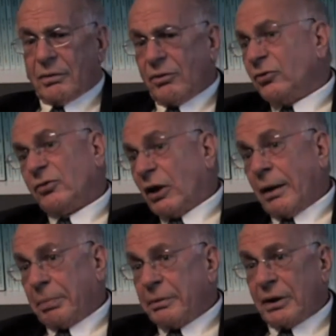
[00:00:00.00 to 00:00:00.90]
this is
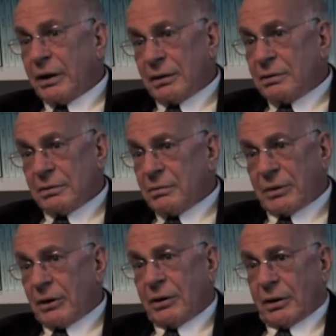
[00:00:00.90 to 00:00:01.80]
happening.
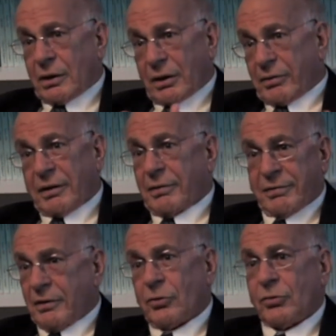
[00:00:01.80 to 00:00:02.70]
I think
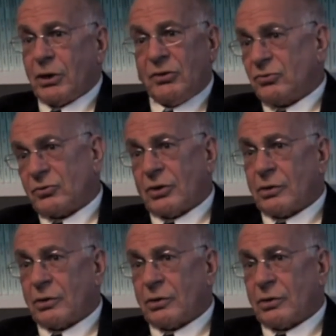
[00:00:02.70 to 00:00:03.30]
theories